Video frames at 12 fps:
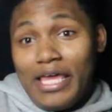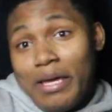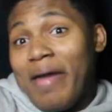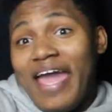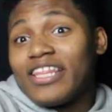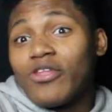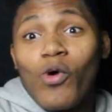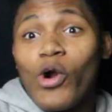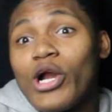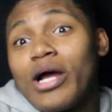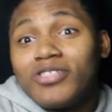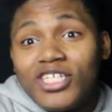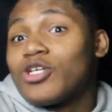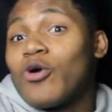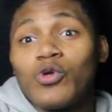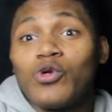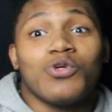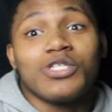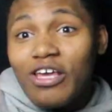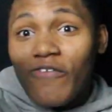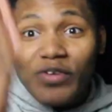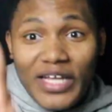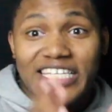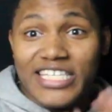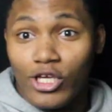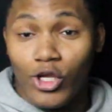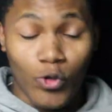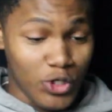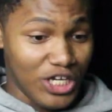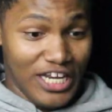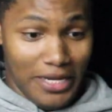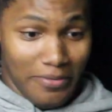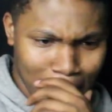You made the word, I'm just gonna use it. You're Flexecution it.